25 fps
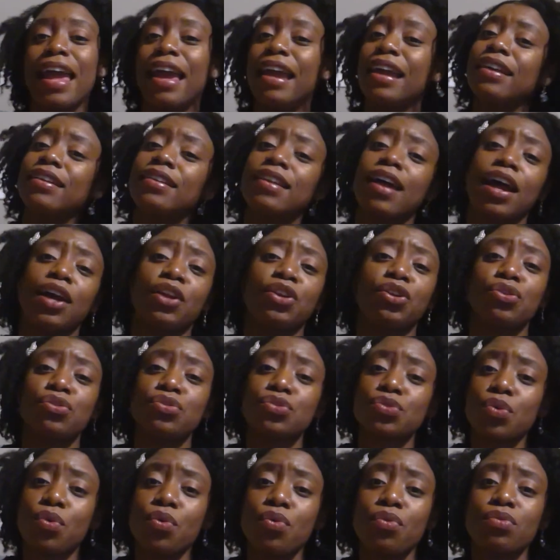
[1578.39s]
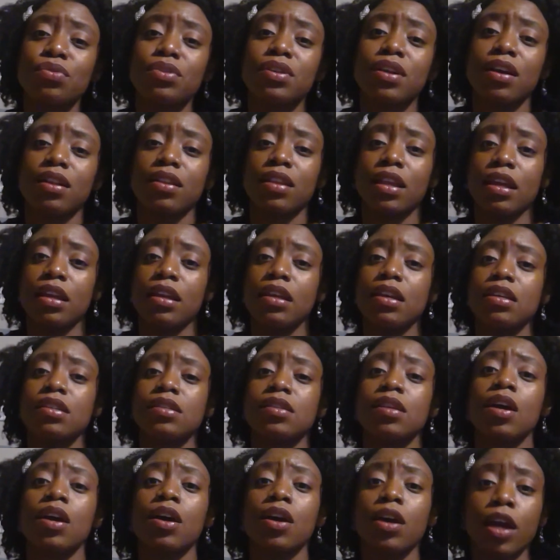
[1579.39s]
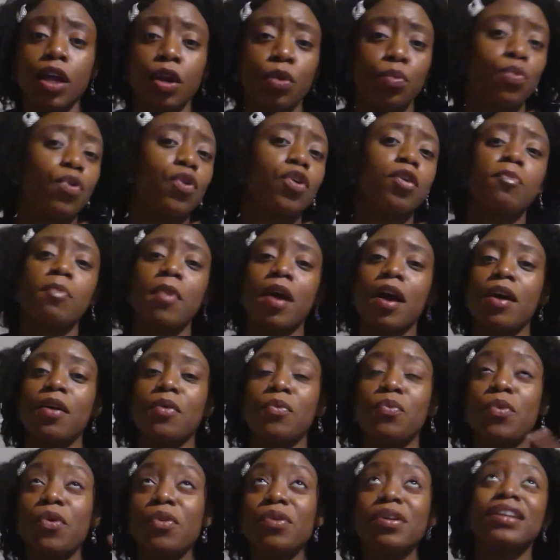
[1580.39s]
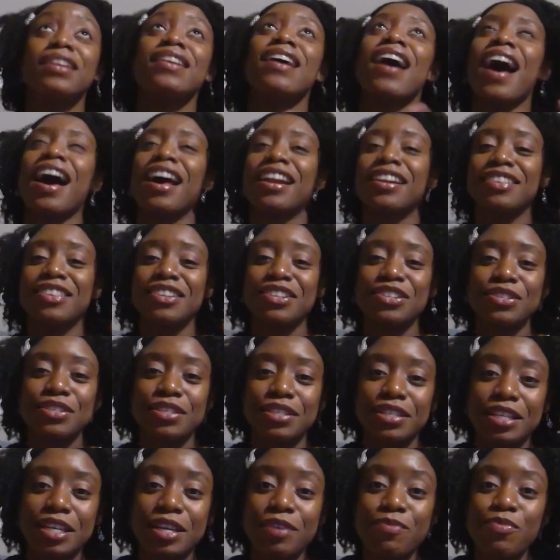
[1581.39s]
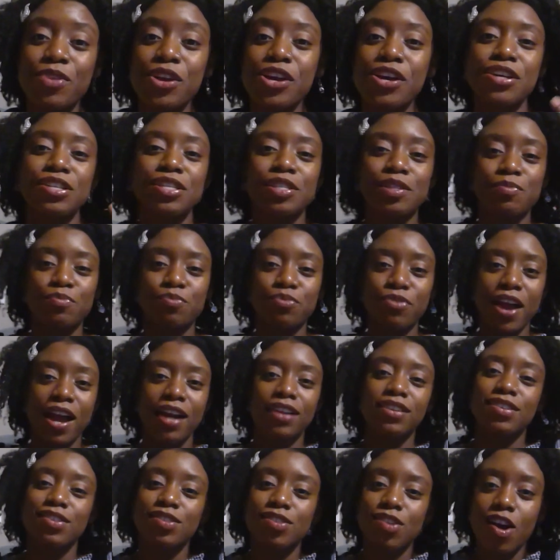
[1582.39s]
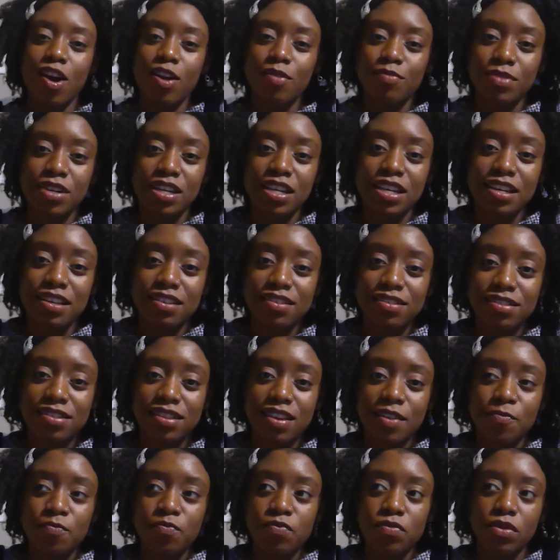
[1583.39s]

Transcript: 8, 9 years old young ladies getting woken out of their sleep to practice harmonies.